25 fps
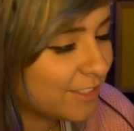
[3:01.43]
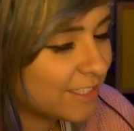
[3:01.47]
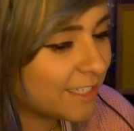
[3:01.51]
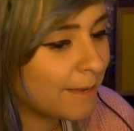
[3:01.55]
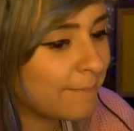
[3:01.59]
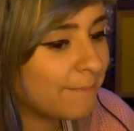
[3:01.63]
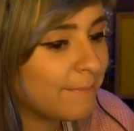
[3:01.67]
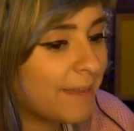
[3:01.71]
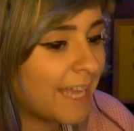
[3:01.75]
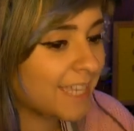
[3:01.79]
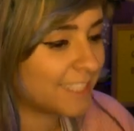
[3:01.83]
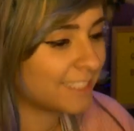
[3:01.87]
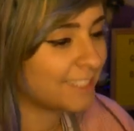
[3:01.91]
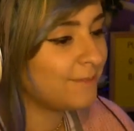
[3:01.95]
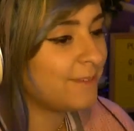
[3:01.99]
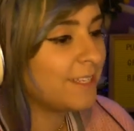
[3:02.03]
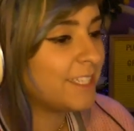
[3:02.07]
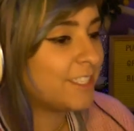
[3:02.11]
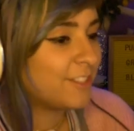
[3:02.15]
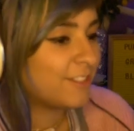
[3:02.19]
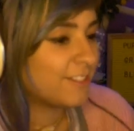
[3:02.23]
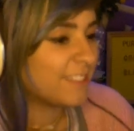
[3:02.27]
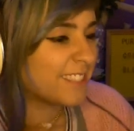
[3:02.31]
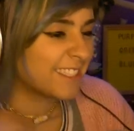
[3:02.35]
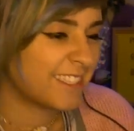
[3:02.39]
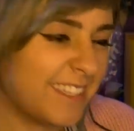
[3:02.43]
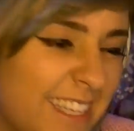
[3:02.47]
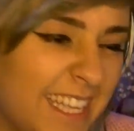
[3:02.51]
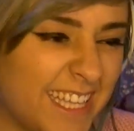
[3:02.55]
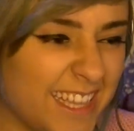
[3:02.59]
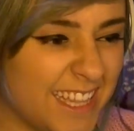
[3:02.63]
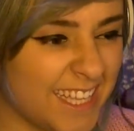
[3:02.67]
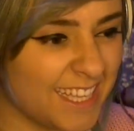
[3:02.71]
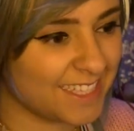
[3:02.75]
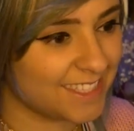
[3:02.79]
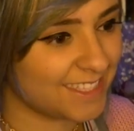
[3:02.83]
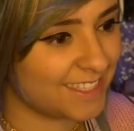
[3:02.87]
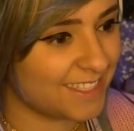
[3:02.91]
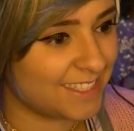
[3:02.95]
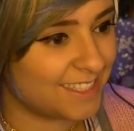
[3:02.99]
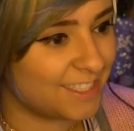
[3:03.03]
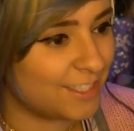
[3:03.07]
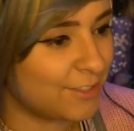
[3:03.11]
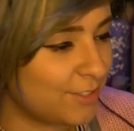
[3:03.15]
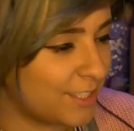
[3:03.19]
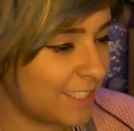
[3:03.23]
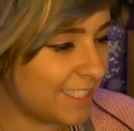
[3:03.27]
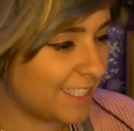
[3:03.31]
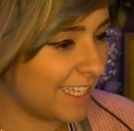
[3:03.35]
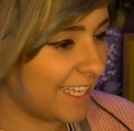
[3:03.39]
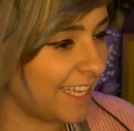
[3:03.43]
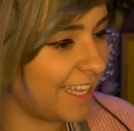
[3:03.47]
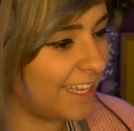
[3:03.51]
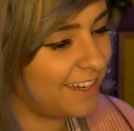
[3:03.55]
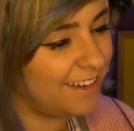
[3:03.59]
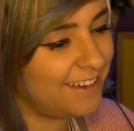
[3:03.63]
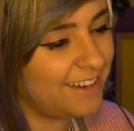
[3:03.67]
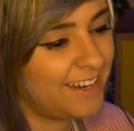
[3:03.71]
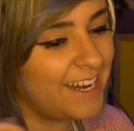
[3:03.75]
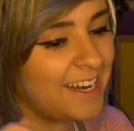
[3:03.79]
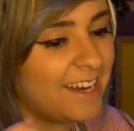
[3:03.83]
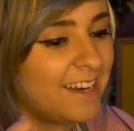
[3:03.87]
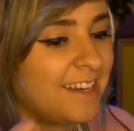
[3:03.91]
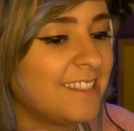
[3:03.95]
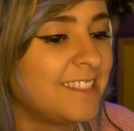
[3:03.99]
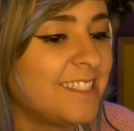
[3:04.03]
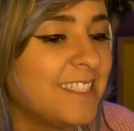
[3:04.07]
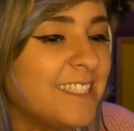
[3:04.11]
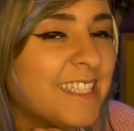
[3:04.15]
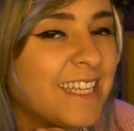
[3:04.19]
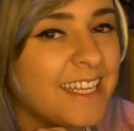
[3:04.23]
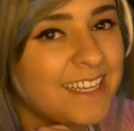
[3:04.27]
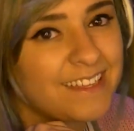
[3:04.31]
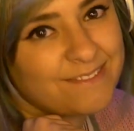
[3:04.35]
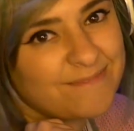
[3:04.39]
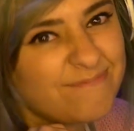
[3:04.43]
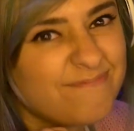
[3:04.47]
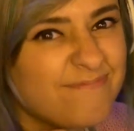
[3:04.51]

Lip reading: come back to me and she'd just go like this. She would just like hit her hair. She's like,